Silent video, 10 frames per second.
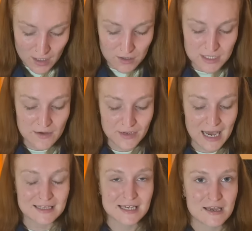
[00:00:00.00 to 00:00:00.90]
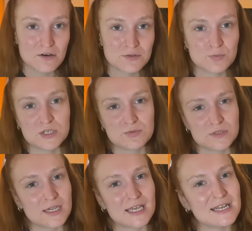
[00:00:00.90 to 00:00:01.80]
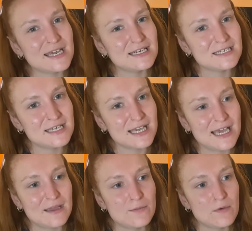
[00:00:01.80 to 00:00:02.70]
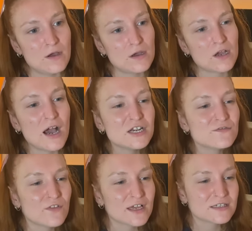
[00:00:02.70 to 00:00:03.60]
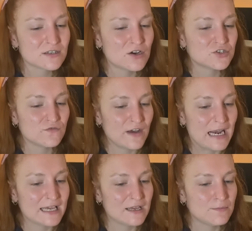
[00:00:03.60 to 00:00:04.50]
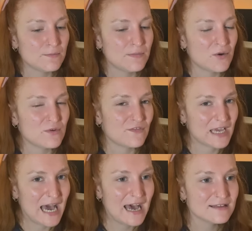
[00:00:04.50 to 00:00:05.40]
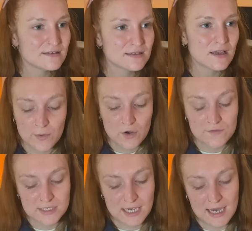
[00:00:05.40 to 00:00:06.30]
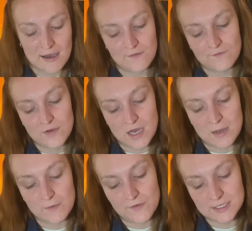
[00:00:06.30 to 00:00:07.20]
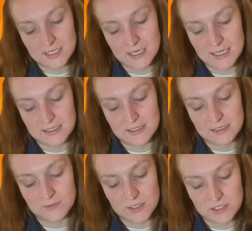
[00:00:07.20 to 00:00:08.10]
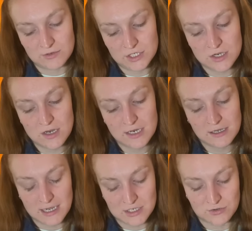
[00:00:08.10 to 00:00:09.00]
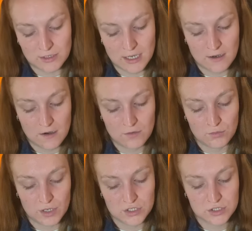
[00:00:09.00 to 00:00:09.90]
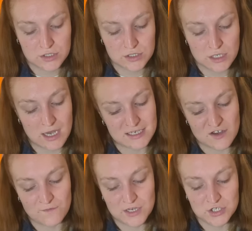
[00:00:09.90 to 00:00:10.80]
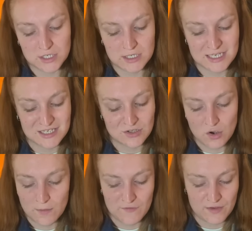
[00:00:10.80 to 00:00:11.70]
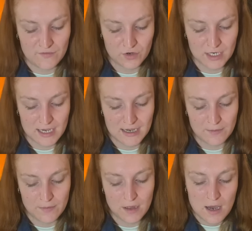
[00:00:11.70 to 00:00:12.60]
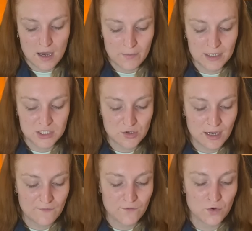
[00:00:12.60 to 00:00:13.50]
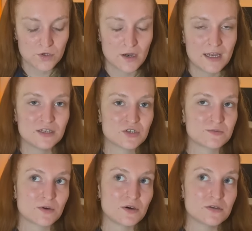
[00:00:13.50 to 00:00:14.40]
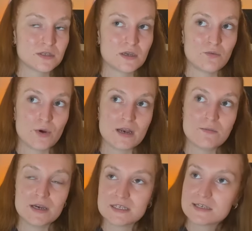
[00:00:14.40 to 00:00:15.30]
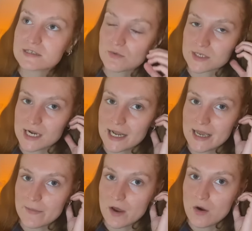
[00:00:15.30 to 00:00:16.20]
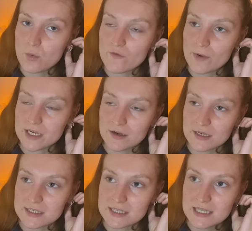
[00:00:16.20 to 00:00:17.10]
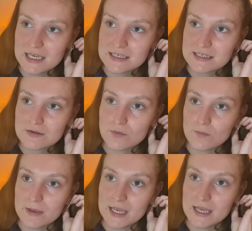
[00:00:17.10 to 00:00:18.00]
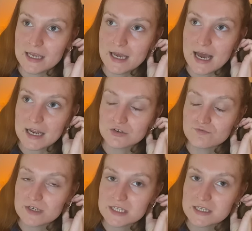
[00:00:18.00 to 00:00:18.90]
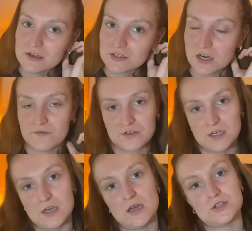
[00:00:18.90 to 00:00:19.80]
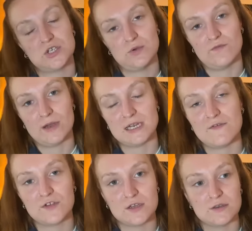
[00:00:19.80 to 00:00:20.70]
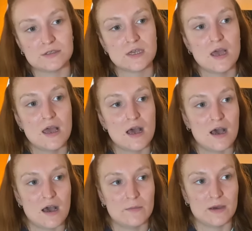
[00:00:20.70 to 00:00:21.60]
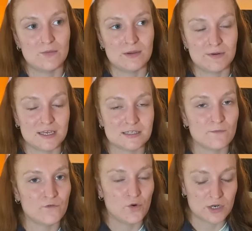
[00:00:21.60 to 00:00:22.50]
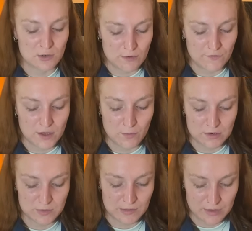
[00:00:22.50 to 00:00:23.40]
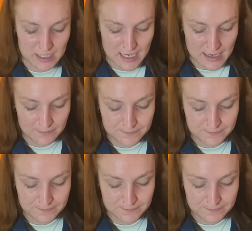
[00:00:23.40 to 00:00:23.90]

I also have Cat Tales, which was like an indie game, kind of like Stardew Valley, but with cats. We obviously have Professor Layton's Mystery Journey, Cat Real, which, as I've mentioned, is not my favorite game. I do have Fortnite just because when my sister was in labor with my youngest niece, me and Reese looked after 2 of my nephews, and we played some Fortnite with them whilst we were there.